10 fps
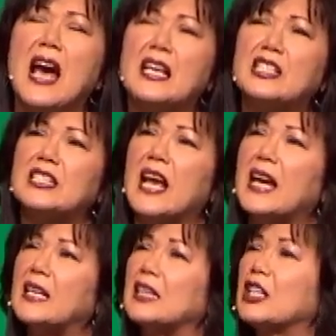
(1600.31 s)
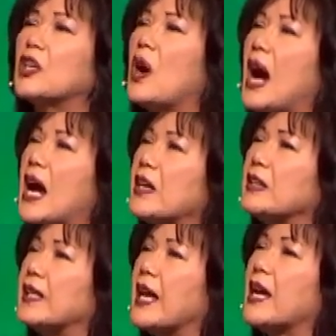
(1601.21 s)
And she had a little
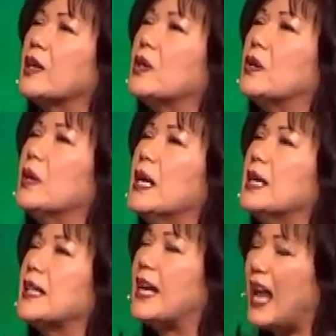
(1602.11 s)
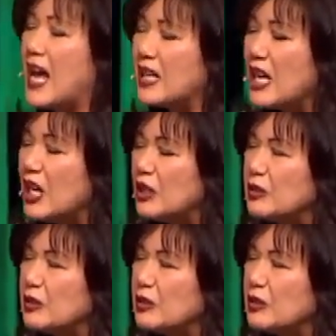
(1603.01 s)
iron kettle that had